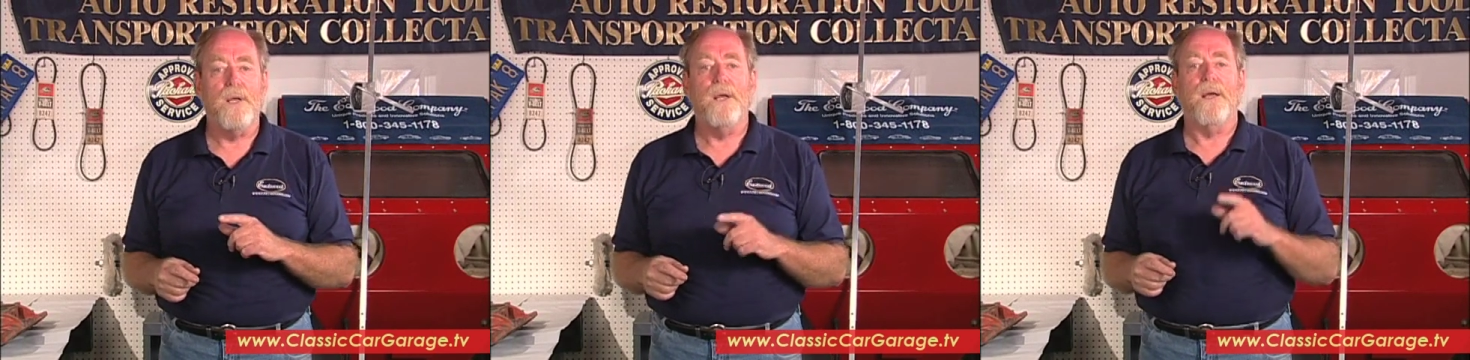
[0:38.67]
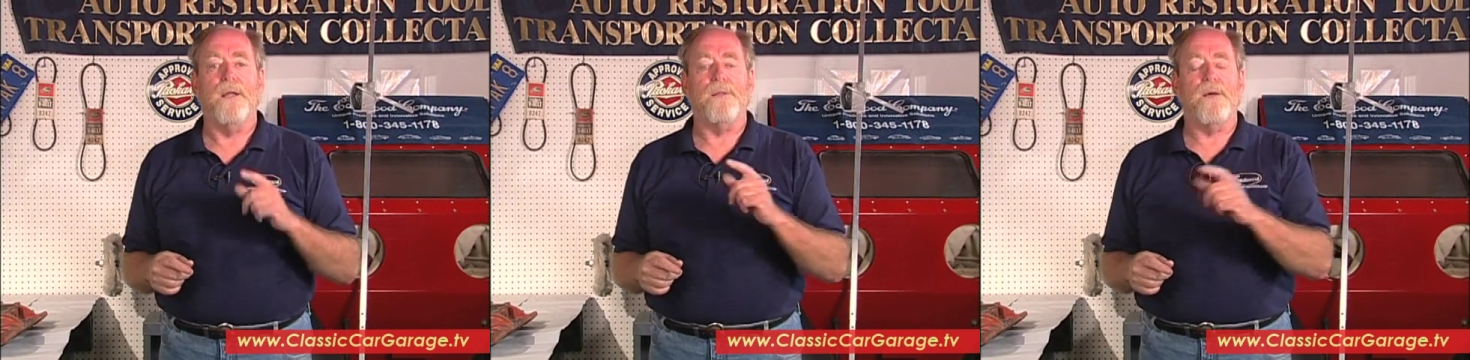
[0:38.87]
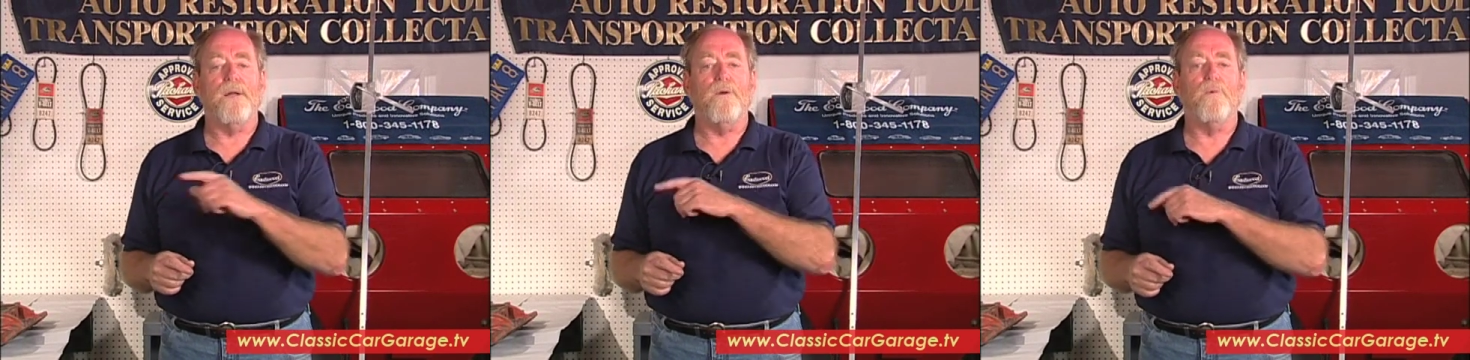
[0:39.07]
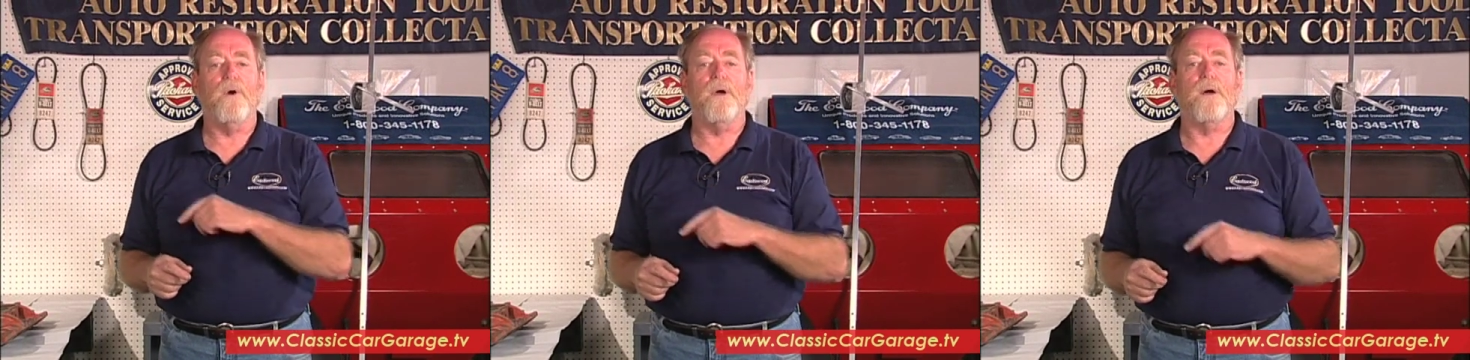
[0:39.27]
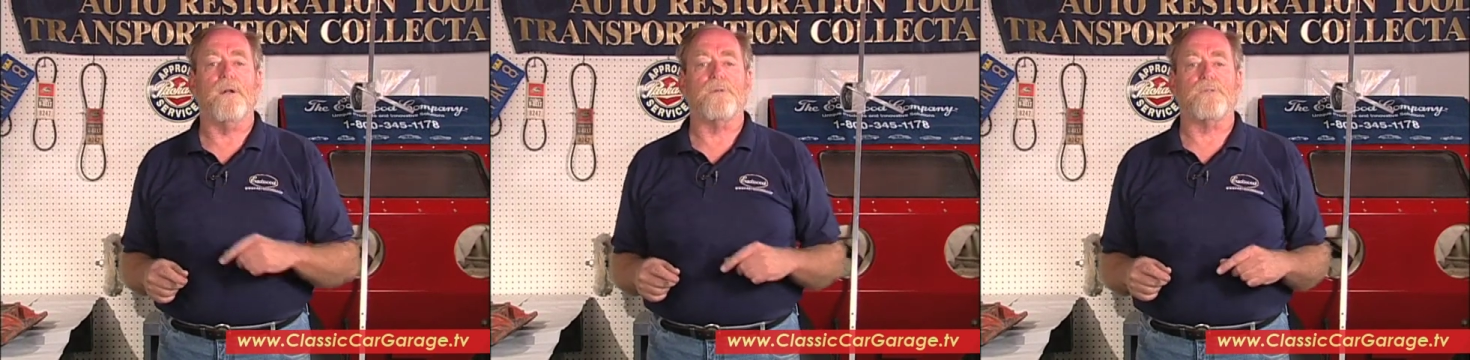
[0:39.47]
and that'll wear
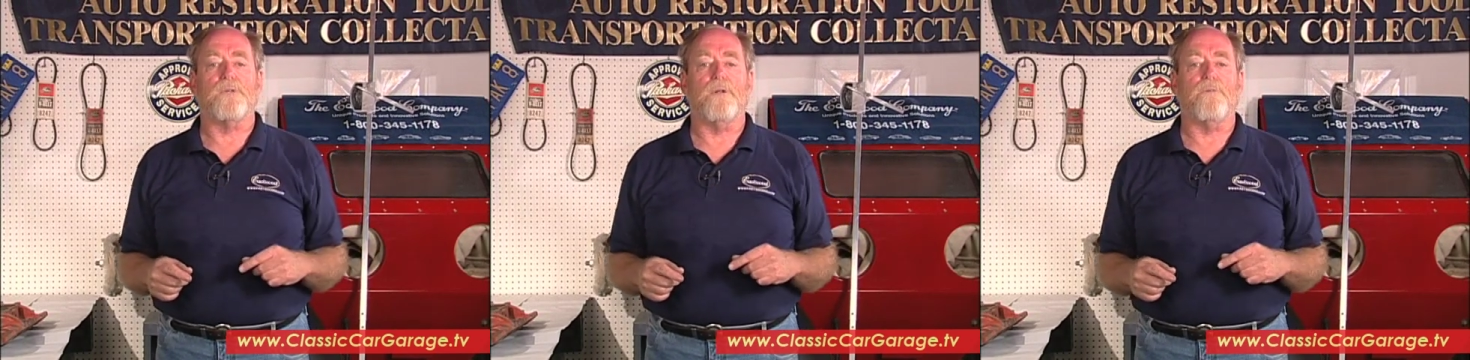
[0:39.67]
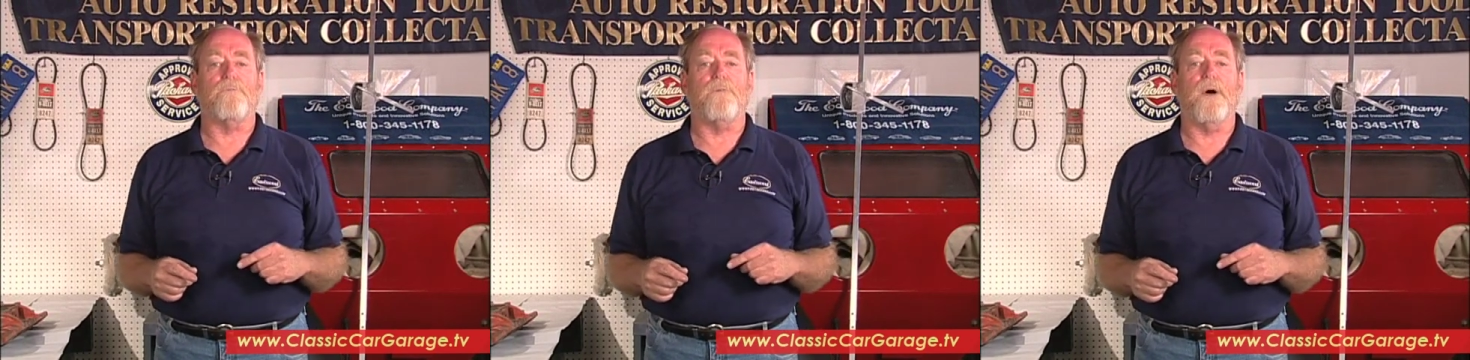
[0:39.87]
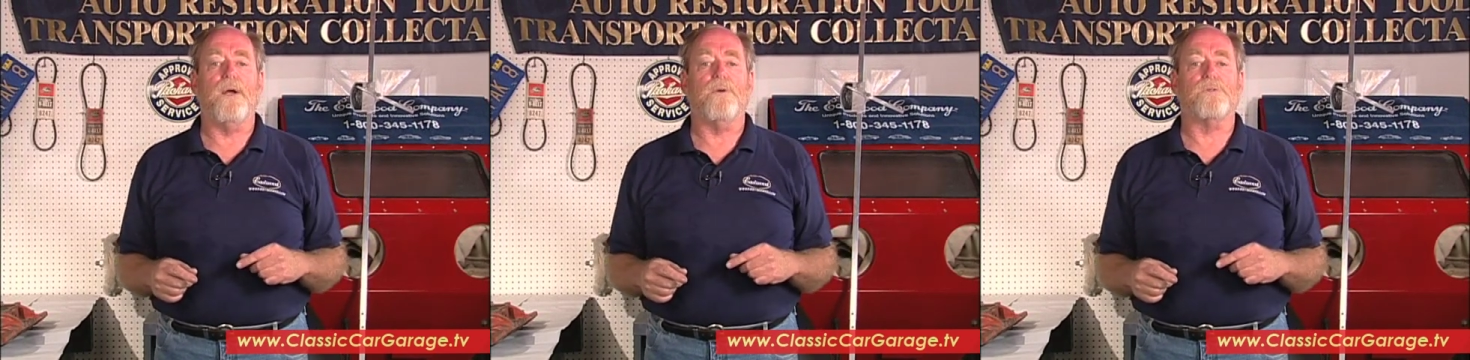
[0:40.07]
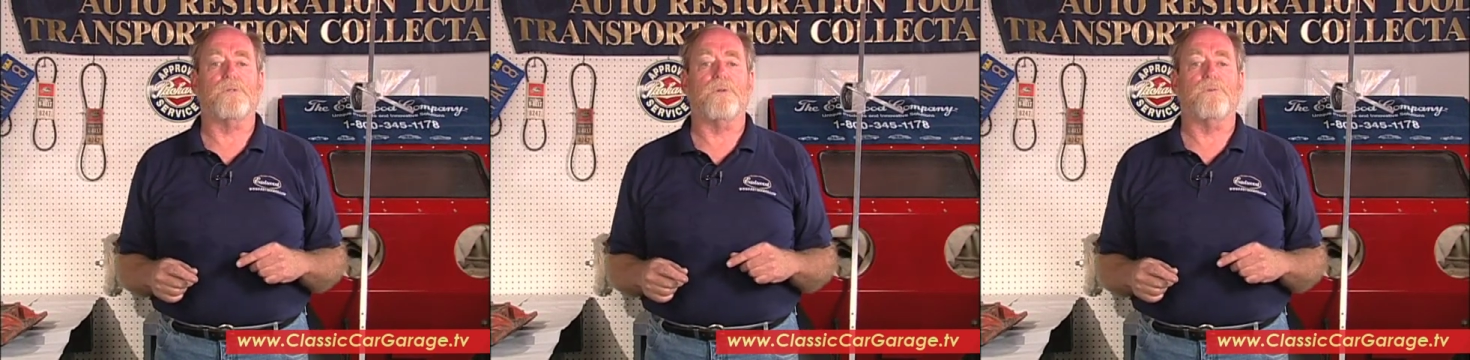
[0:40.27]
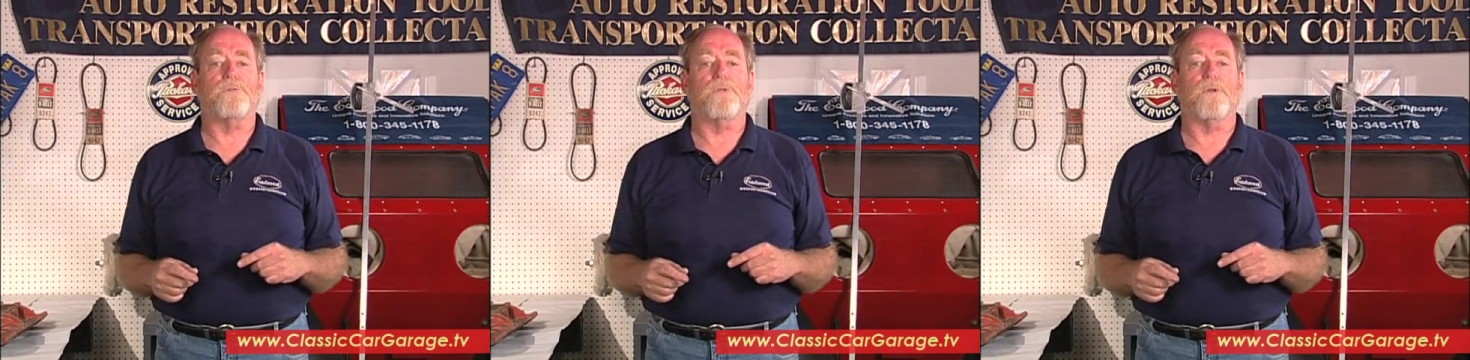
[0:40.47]
out a set of
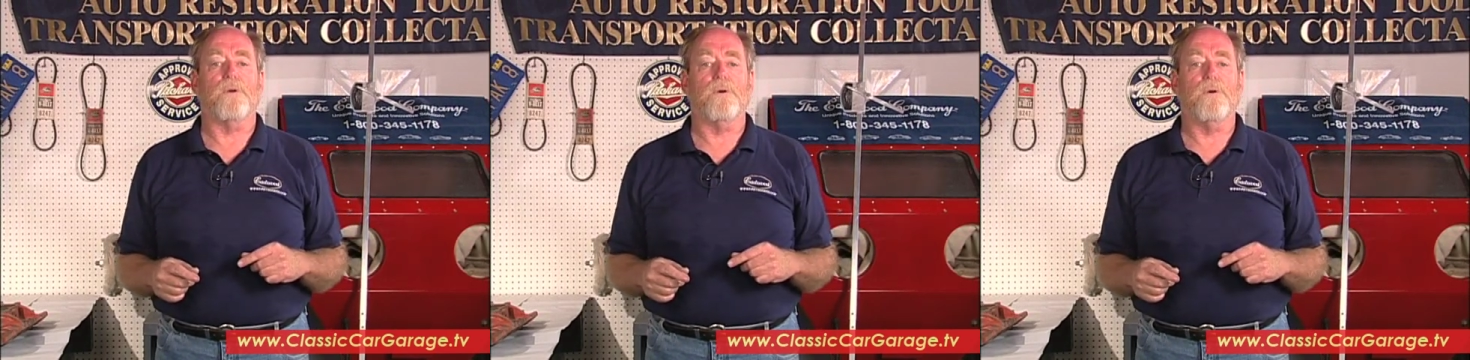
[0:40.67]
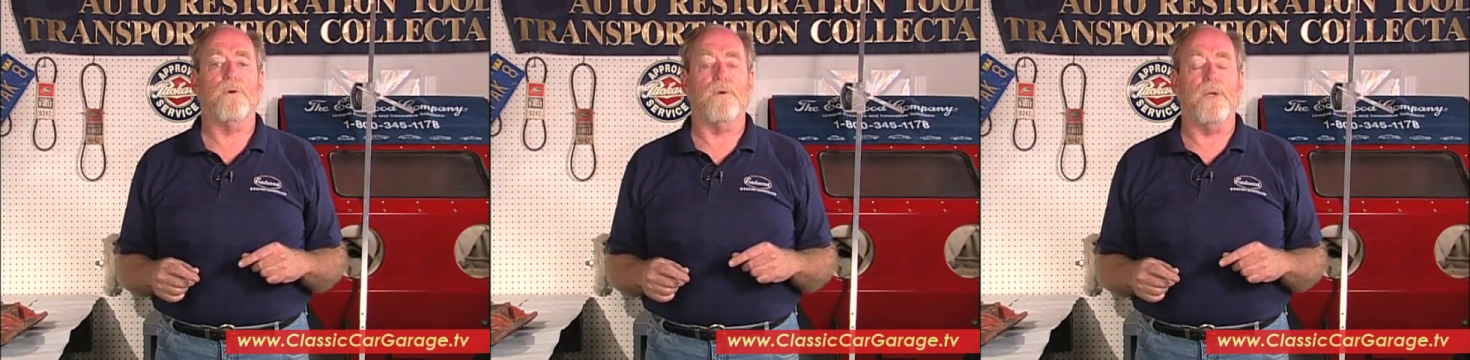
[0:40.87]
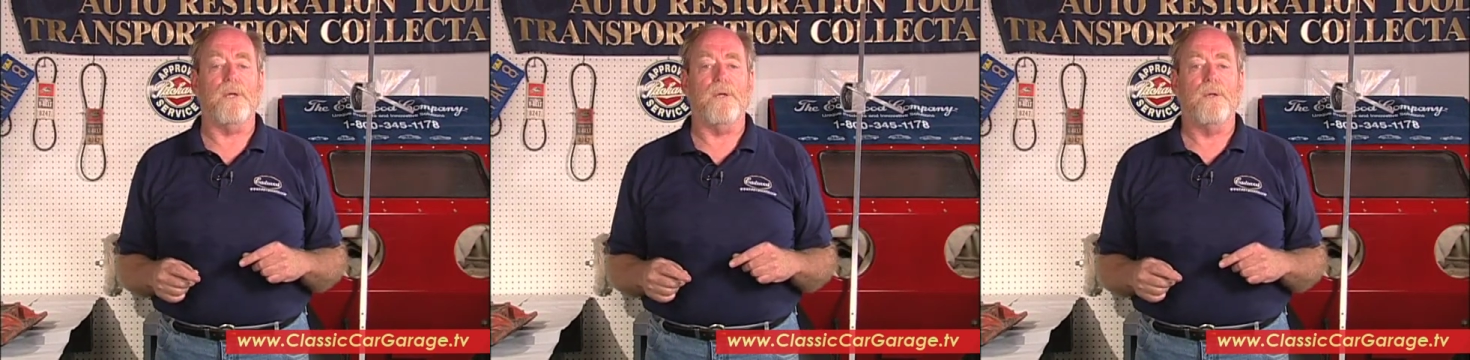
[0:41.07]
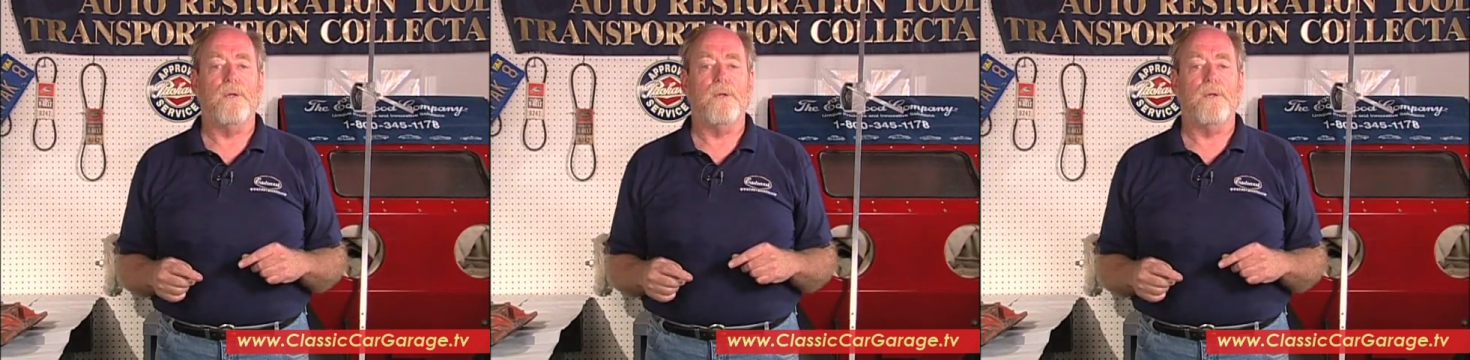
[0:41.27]
Firestones in a hurry.